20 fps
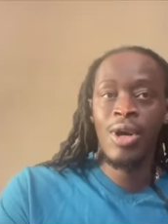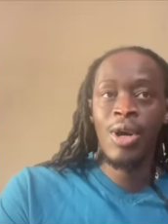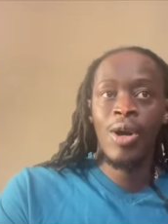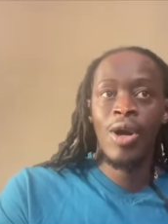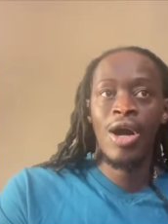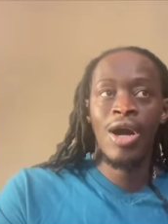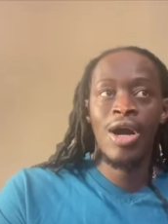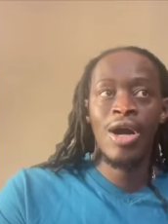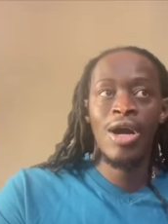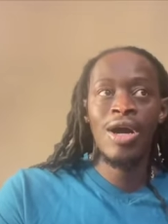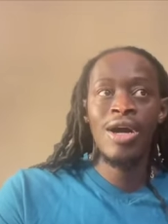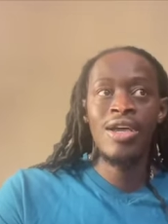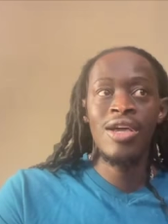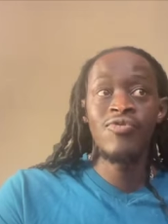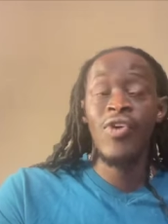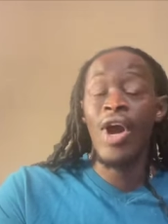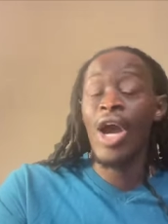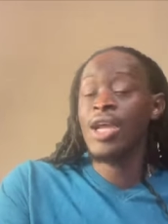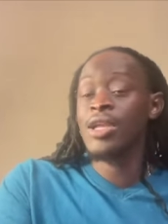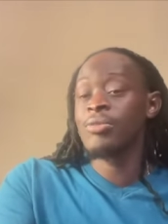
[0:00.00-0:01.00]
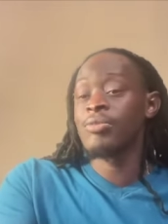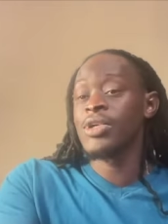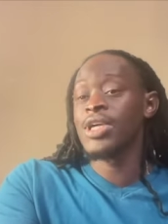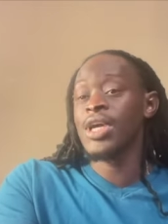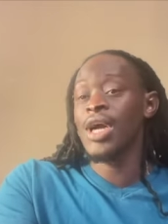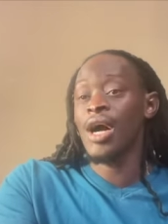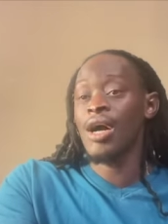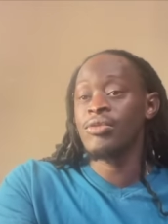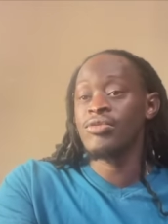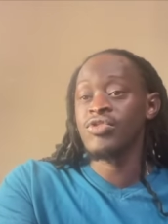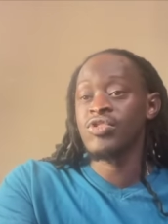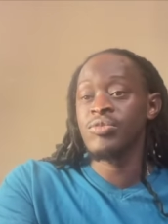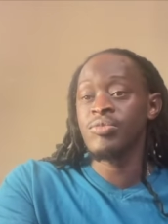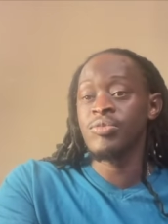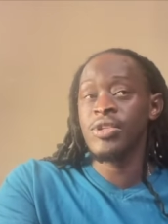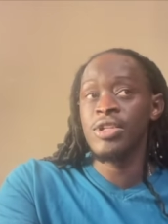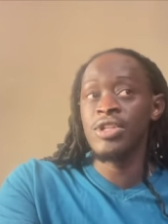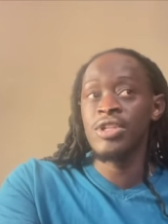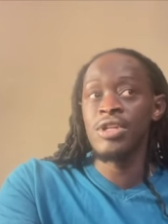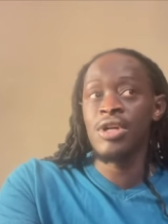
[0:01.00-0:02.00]
uh, invited me out to
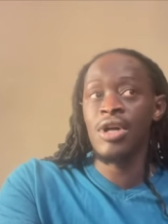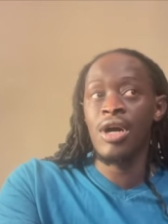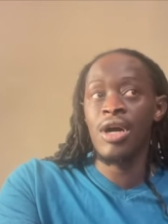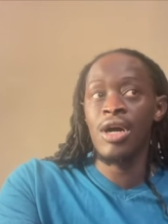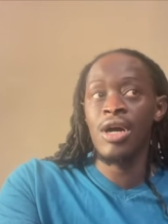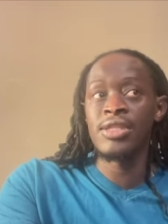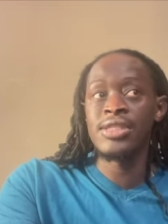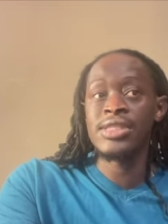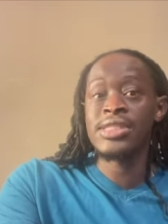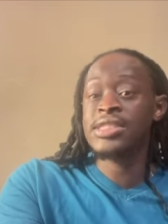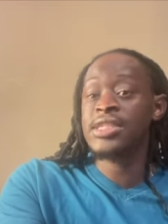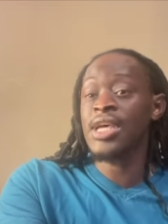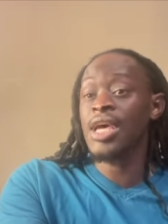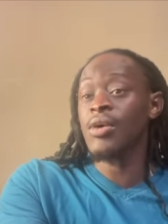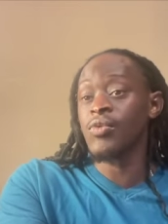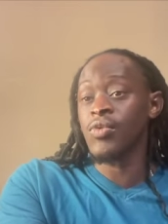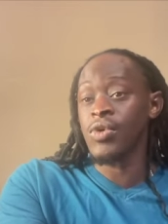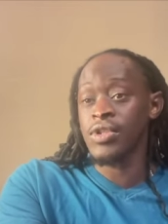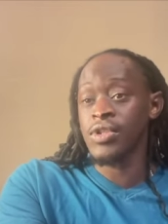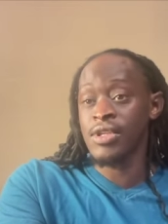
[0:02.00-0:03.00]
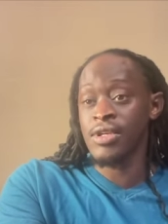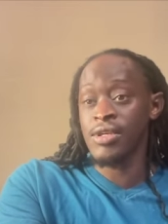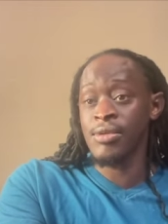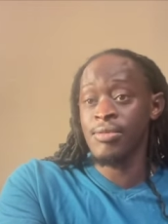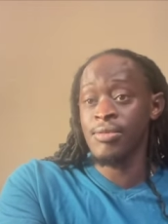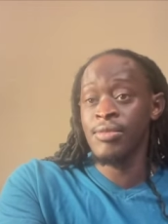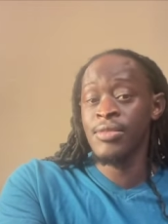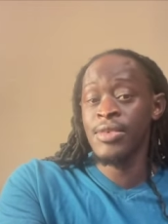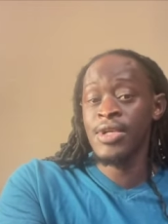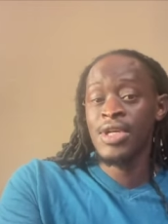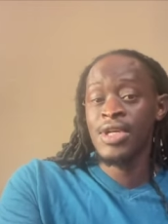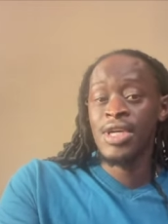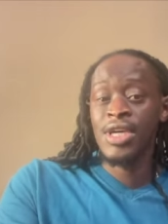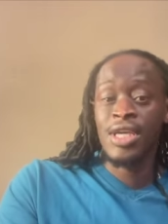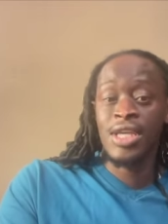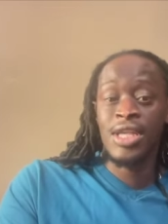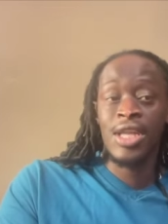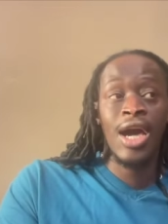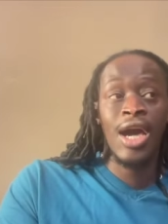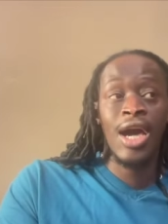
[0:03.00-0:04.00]
be on set with them
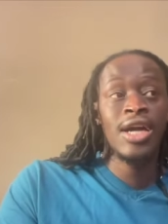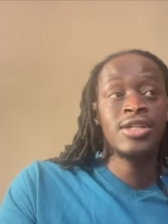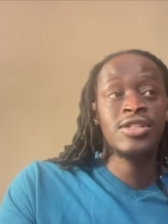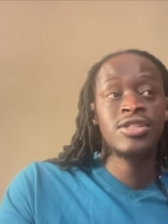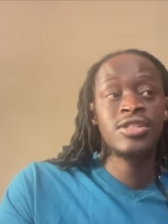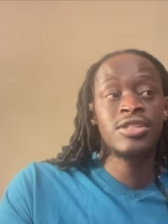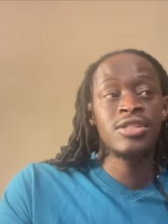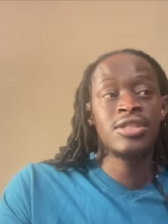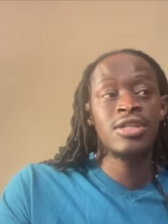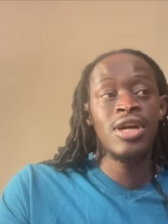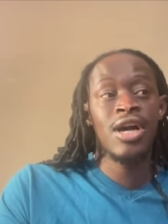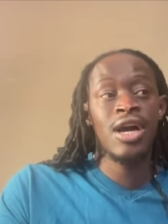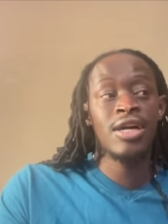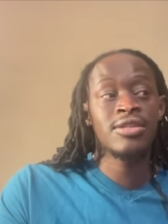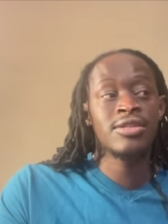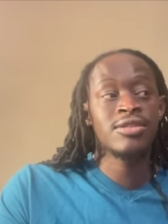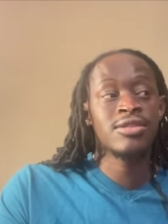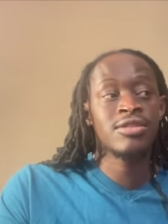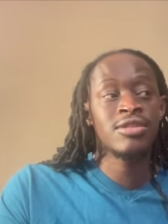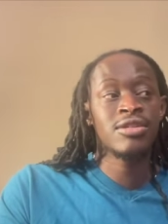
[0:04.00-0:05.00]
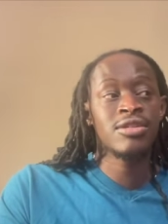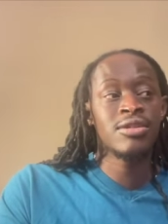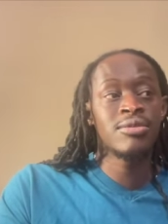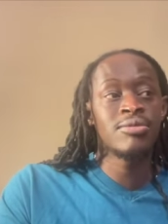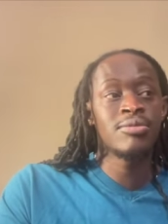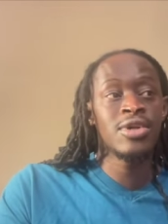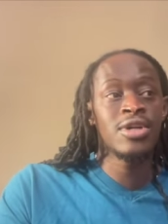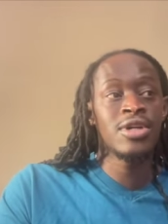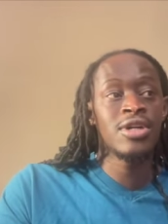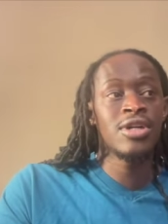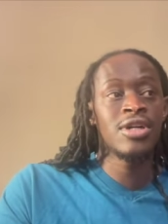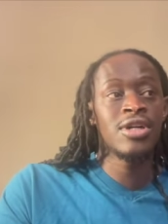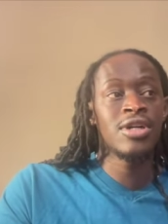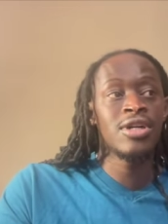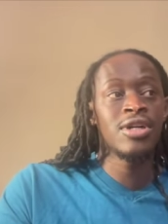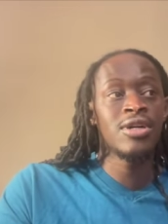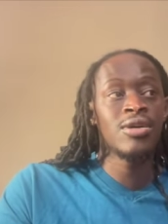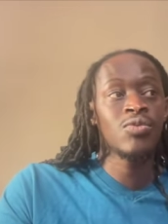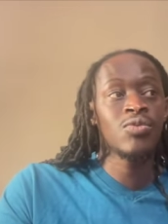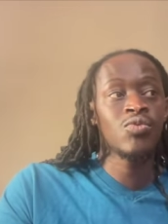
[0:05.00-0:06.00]
and I actually got some
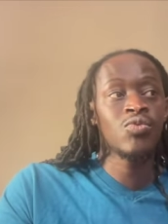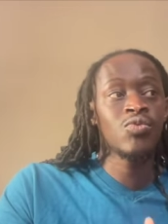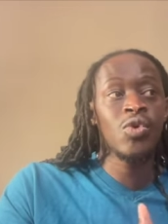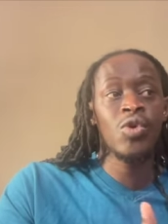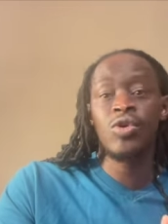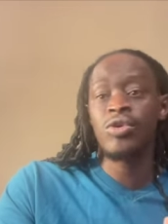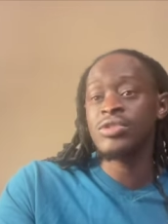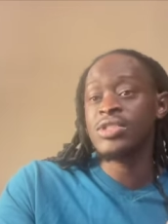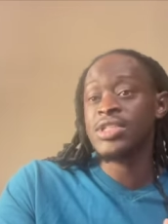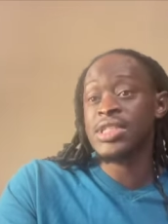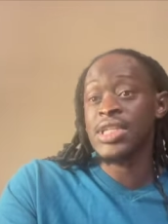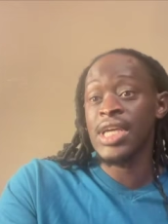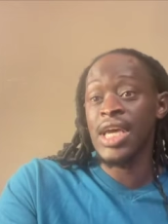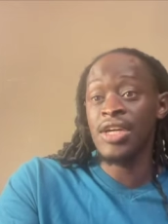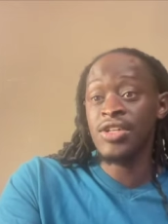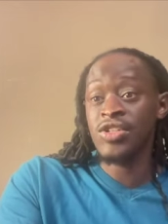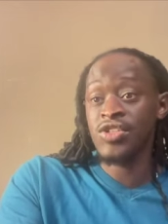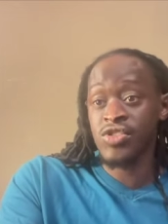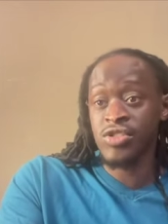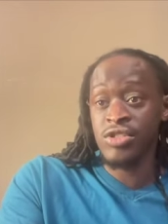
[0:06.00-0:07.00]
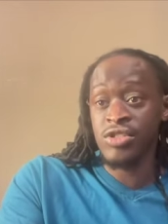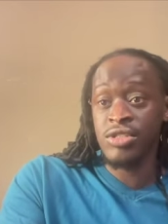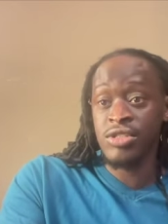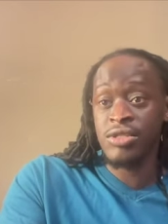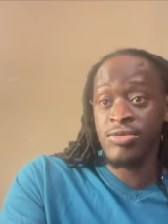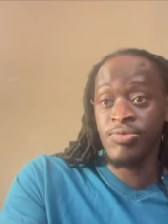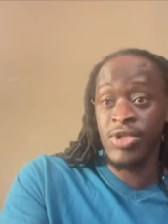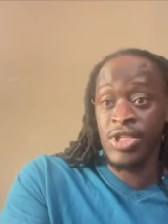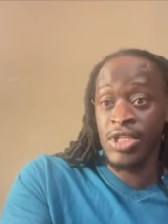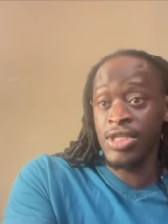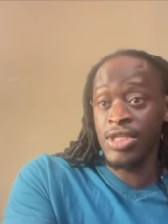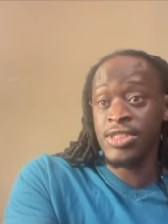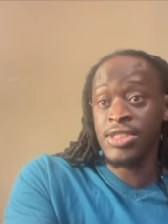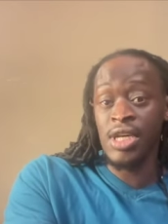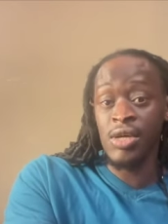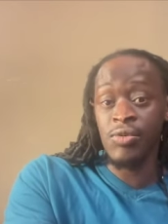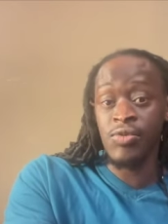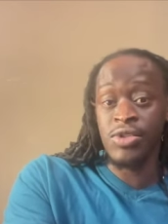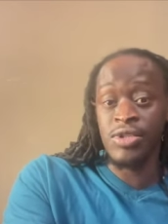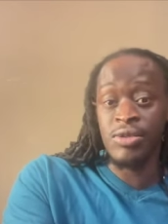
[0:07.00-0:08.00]
uh, roles as extras being on
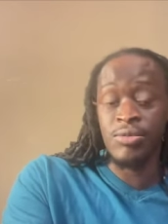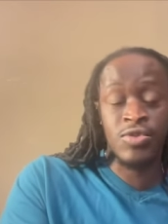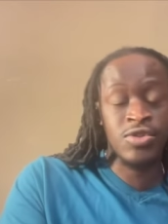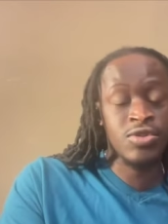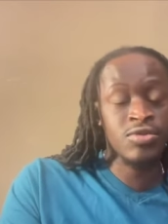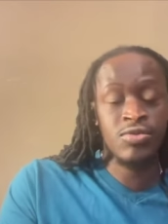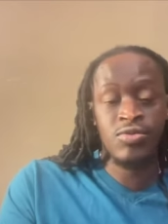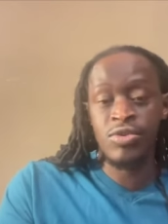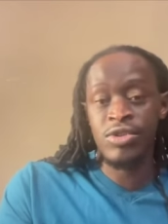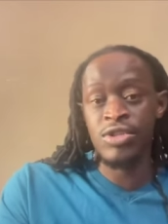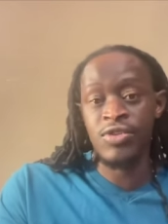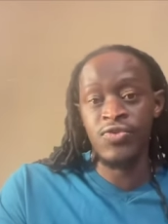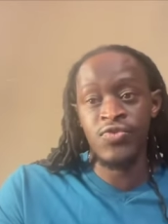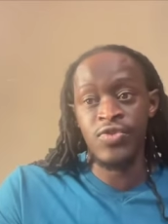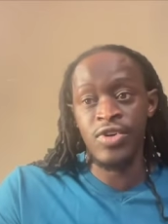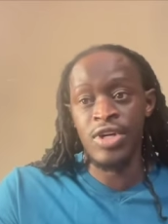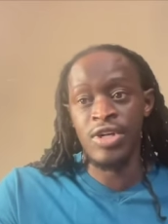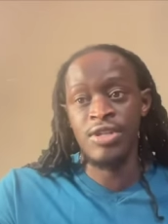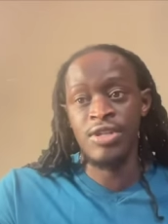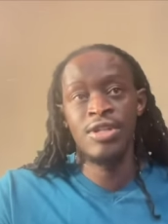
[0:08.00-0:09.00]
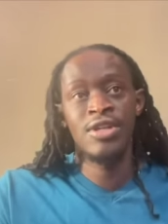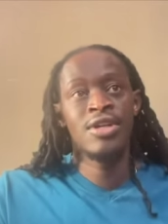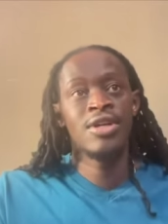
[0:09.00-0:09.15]
set with them, which was really fun.